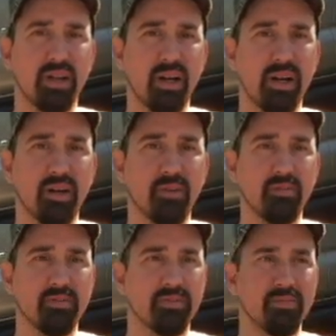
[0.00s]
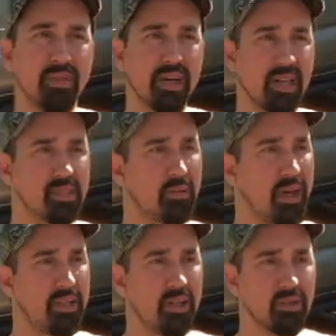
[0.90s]
Um, I got some
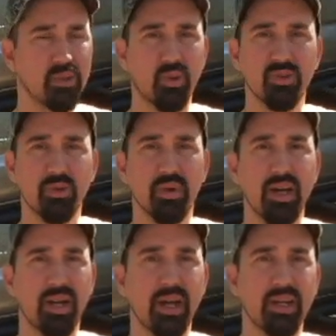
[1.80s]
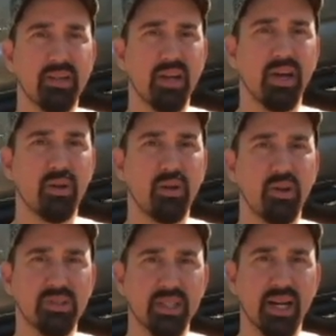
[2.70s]
ideas going through my head. I don't know
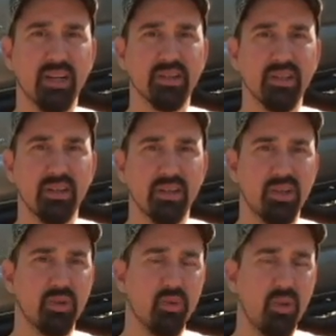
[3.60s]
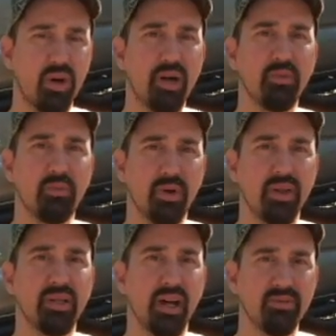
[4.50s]
exactly what,
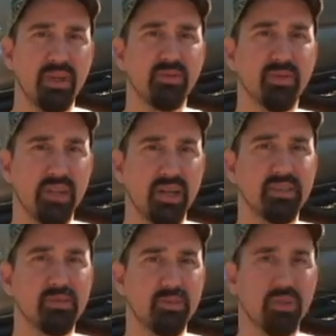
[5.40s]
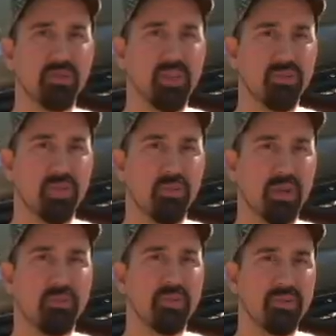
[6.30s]
but I've definitely got some good stuff coming
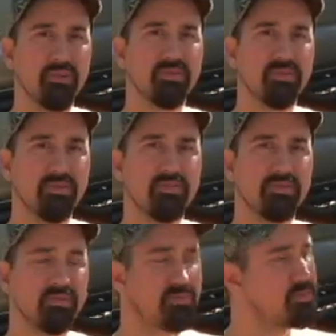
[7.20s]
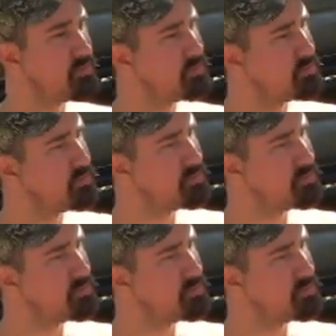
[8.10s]
up though.